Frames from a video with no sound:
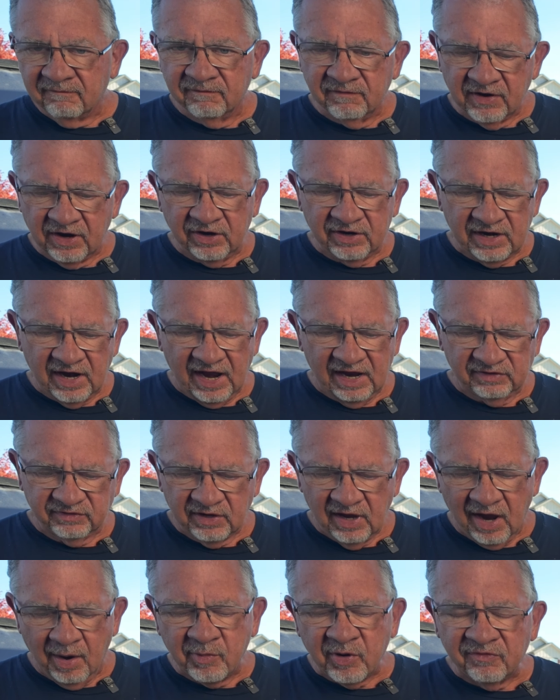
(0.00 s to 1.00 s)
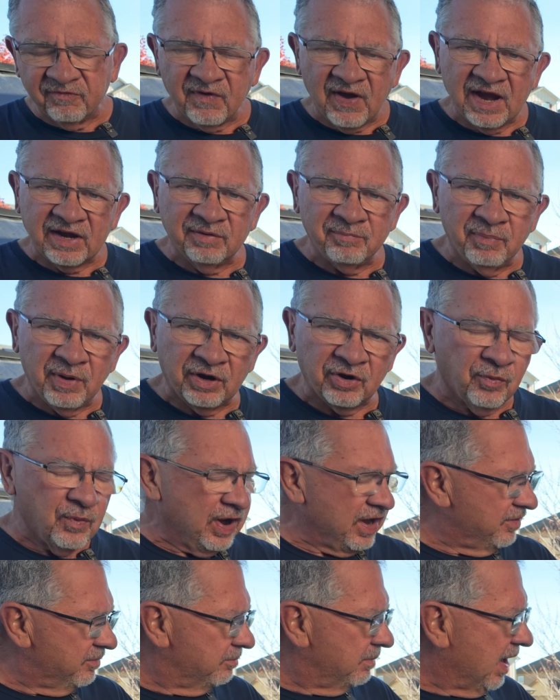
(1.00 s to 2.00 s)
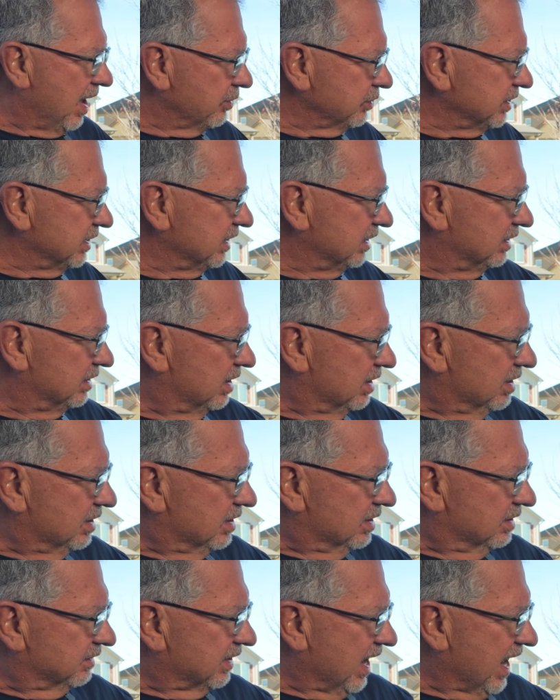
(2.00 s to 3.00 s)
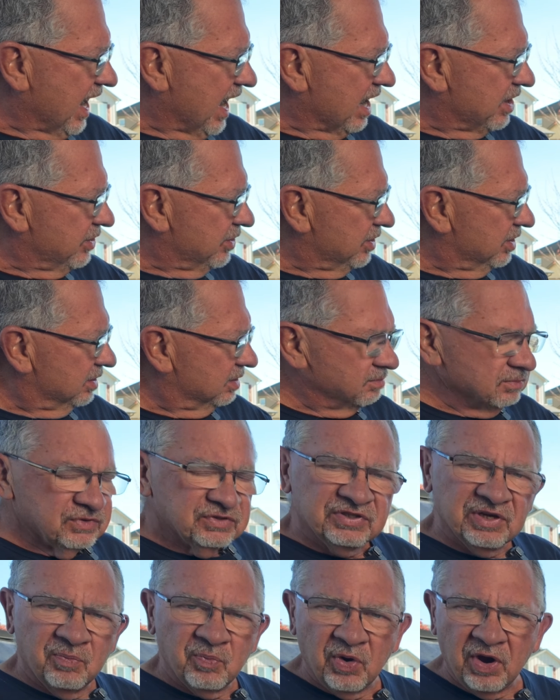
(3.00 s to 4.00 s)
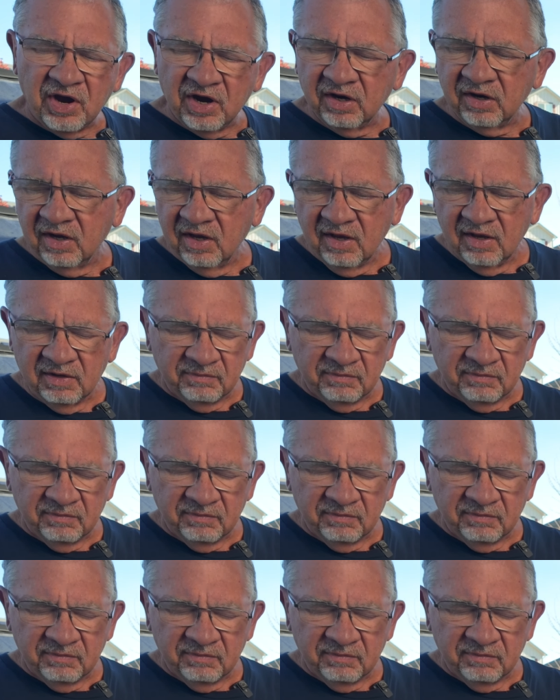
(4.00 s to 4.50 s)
Very nice. I'm going to find a better way of mounting the handle somewhere